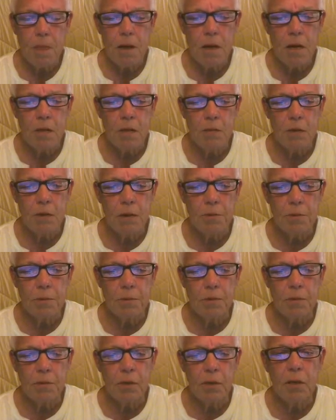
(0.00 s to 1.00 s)
who happens
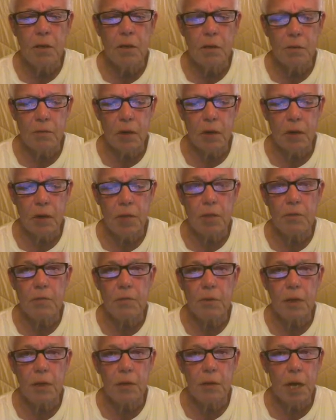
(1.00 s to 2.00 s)
to be a very very dear
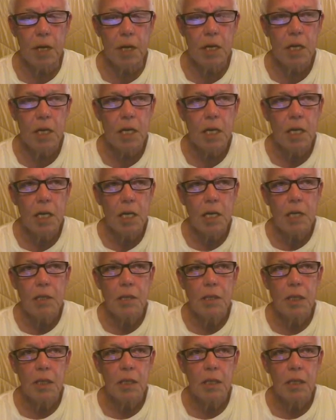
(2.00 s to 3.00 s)
friend of mine,
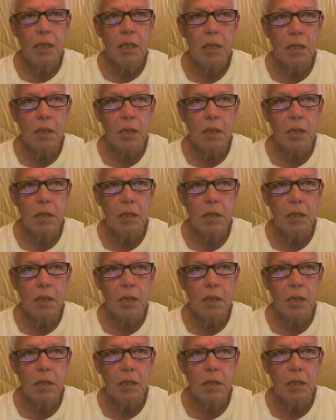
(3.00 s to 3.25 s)
that